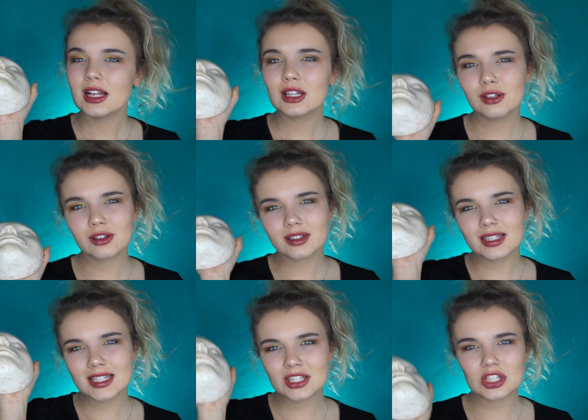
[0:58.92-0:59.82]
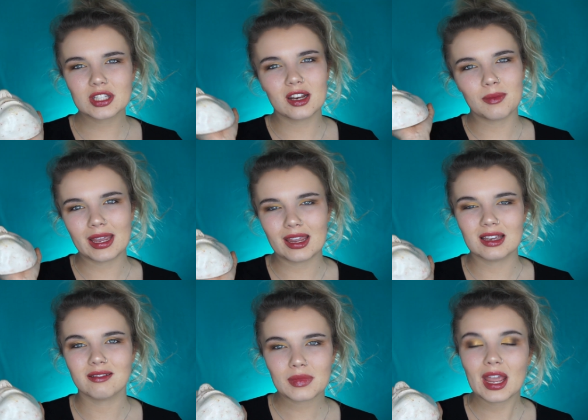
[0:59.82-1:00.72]
look, this is just going to be
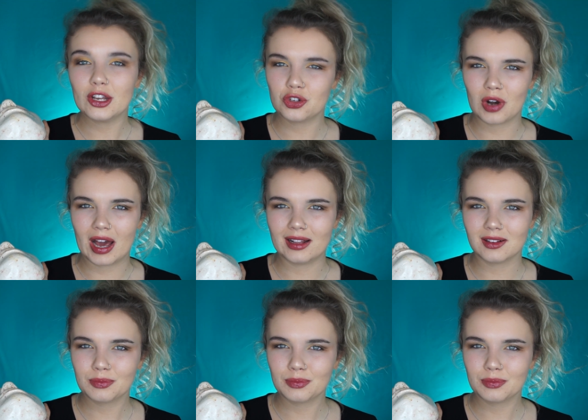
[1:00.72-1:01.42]
a trial,